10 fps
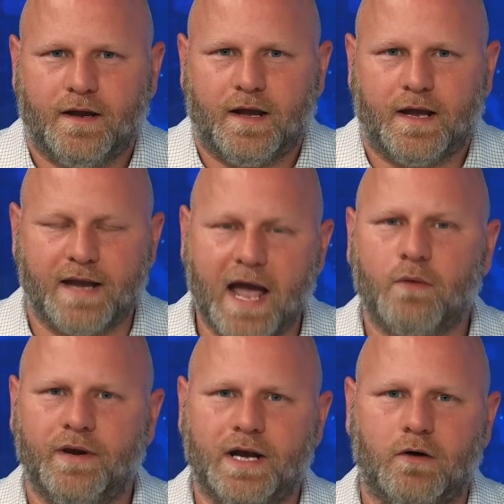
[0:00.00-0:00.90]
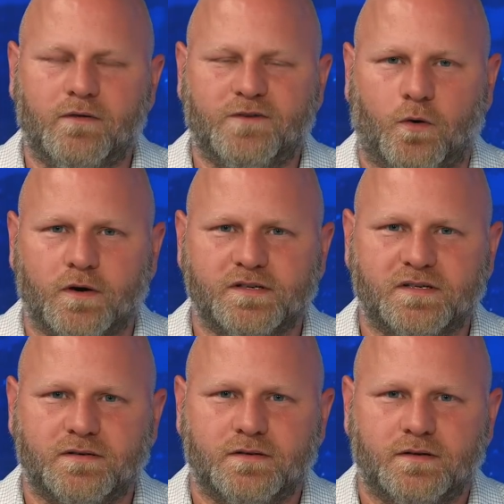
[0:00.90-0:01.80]
And now we know, of
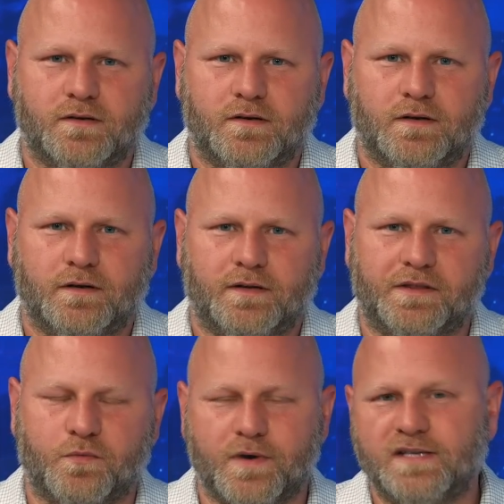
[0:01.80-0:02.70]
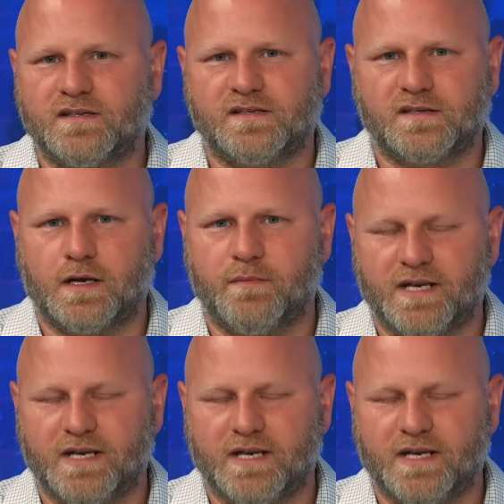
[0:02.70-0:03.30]
course, that the reason Sinema